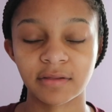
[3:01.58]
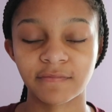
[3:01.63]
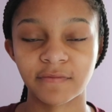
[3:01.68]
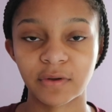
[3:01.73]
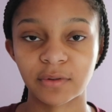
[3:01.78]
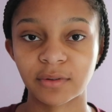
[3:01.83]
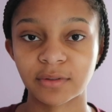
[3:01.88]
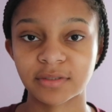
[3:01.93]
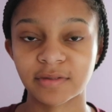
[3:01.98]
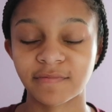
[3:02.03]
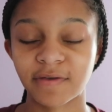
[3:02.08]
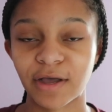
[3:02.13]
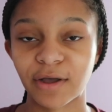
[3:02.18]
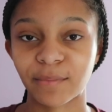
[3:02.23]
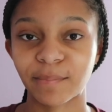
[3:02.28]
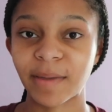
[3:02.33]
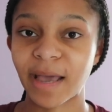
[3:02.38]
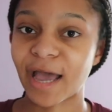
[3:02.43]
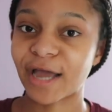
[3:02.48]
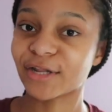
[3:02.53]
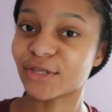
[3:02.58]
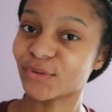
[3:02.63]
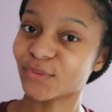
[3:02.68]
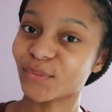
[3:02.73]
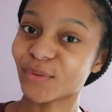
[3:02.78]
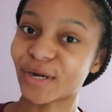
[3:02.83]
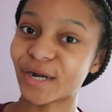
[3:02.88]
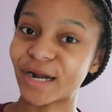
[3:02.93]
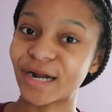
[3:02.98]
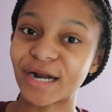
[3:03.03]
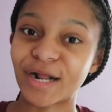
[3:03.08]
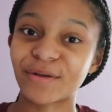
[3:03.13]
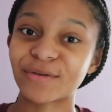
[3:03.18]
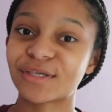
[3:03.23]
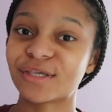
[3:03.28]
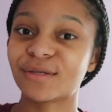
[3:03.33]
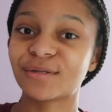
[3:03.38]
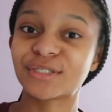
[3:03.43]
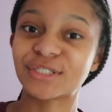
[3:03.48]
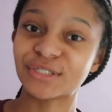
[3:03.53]
the photos of how bad you were and how
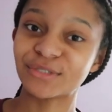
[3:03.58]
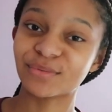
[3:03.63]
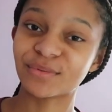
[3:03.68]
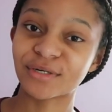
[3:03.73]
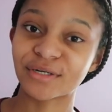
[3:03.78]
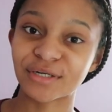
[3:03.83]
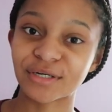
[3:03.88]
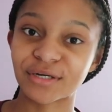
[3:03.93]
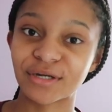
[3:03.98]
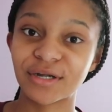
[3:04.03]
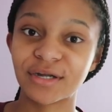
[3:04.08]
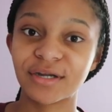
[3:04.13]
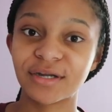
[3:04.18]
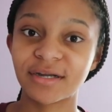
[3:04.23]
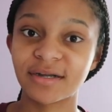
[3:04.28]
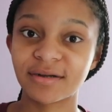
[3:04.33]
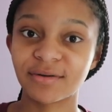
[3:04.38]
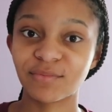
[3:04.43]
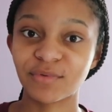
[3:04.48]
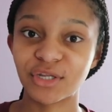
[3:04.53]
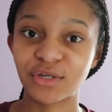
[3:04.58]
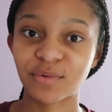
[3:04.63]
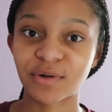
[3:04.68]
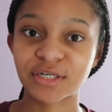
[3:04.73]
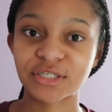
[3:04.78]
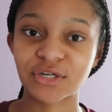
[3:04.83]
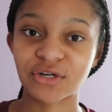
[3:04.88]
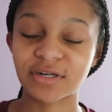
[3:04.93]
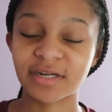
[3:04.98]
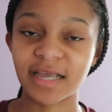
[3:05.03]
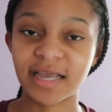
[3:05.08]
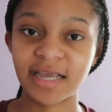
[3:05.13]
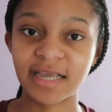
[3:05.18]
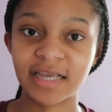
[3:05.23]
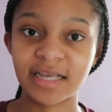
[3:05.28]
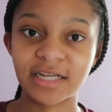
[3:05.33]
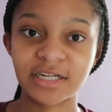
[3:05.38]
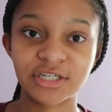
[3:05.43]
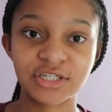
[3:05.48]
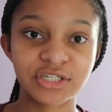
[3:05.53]
cute you were when you were a certain
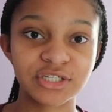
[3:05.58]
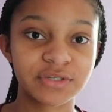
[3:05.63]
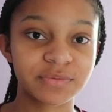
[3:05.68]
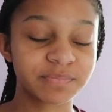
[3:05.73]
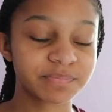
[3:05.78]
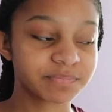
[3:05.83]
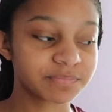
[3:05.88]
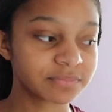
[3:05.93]
age